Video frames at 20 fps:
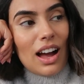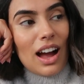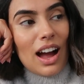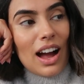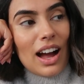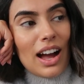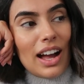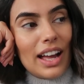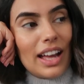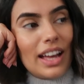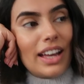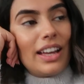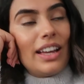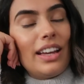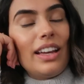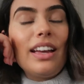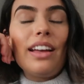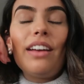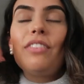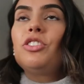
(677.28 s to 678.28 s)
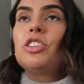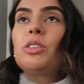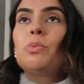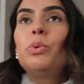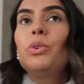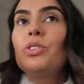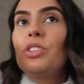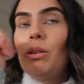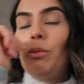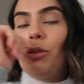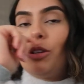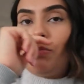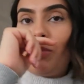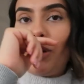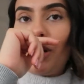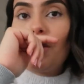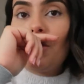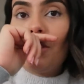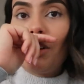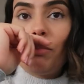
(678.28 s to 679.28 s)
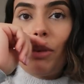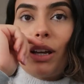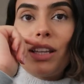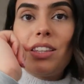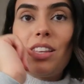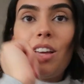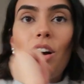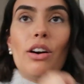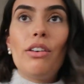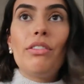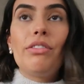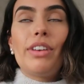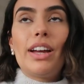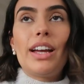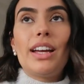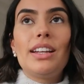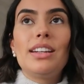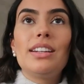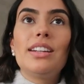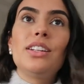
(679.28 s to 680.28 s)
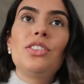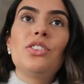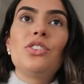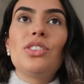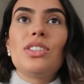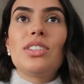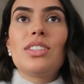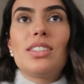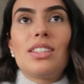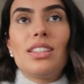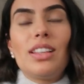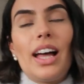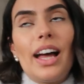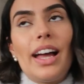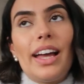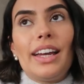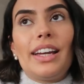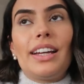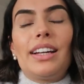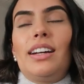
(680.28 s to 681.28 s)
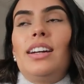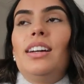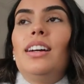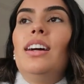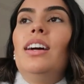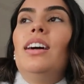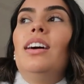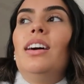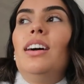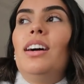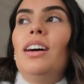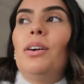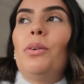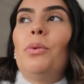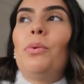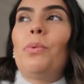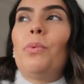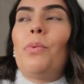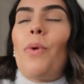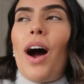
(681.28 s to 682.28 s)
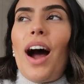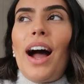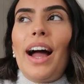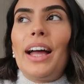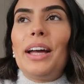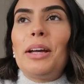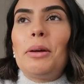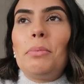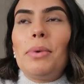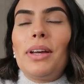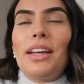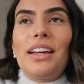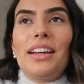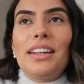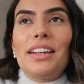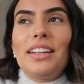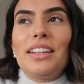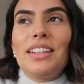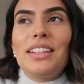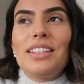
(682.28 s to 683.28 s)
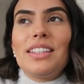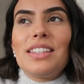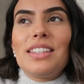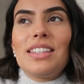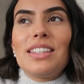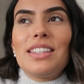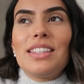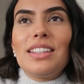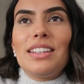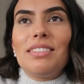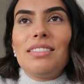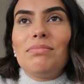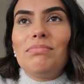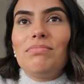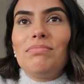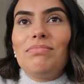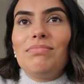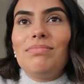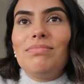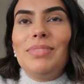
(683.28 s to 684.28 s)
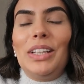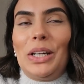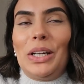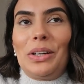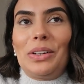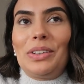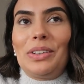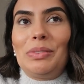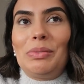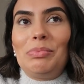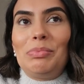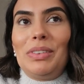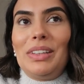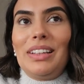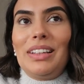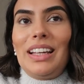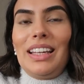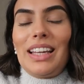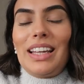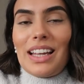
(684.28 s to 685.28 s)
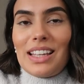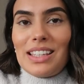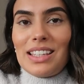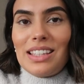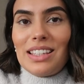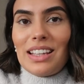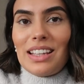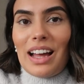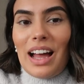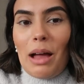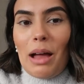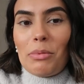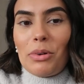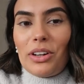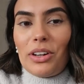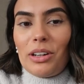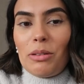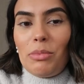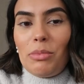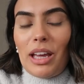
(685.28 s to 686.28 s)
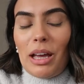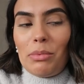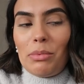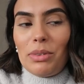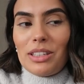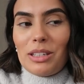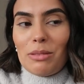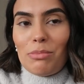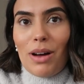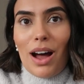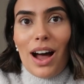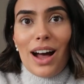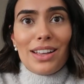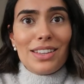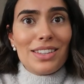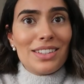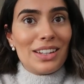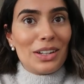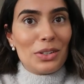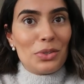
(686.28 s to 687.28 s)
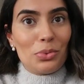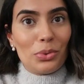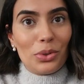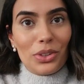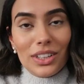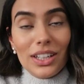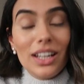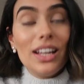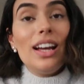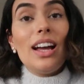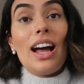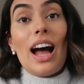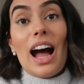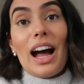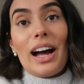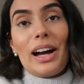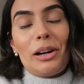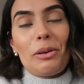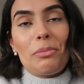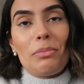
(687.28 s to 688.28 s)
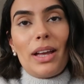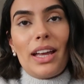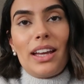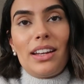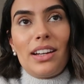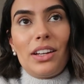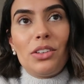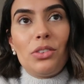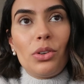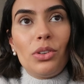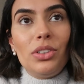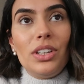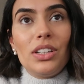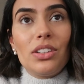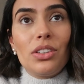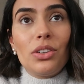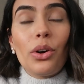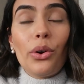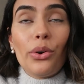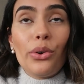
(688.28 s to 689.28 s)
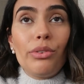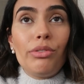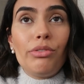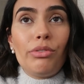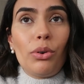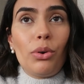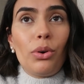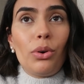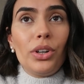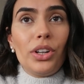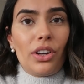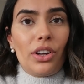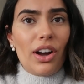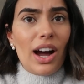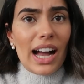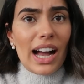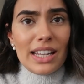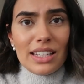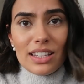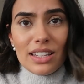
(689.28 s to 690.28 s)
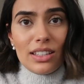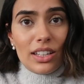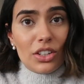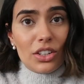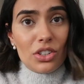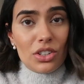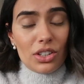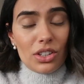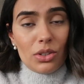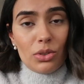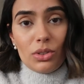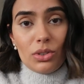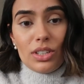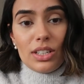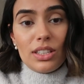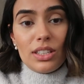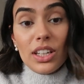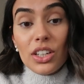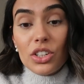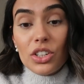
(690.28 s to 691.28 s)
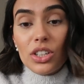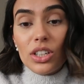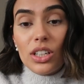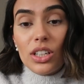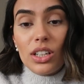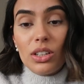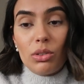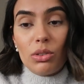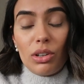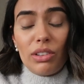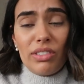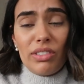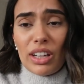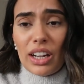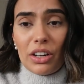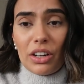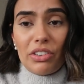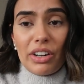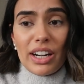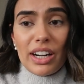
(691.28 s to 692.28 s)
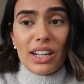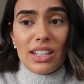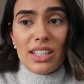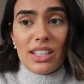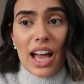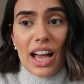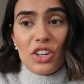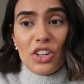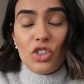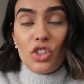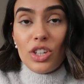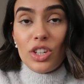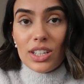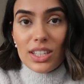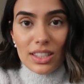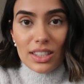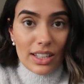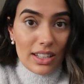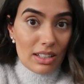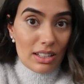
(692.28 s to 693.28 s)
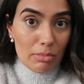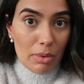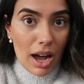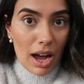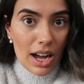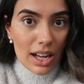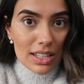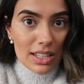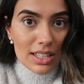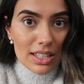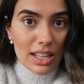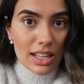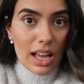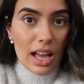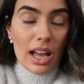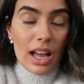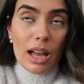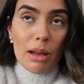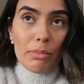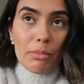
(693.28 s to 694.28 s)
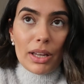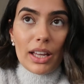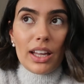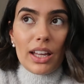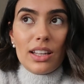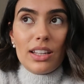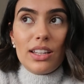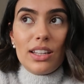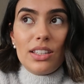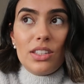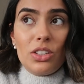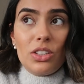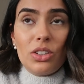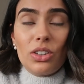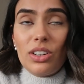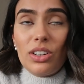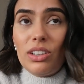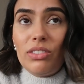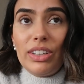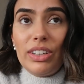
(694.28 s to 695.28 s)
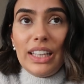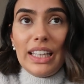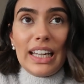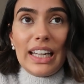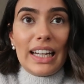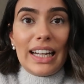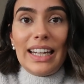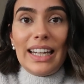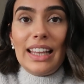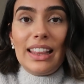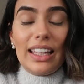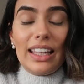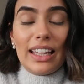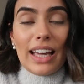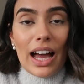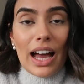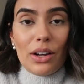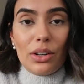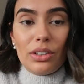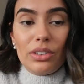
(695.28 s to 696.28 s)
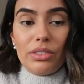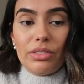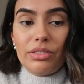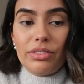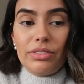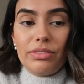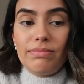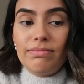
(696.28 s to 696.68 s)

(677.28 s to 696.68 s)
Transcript: I have just put so much pressure on myself, and it's just like, why? Because, you know, yes, I'm going to be able to pass, touch wood, and I don't need to go for, you know, high distinction or even like credits. I just need to pass because you're not going to really get anything out of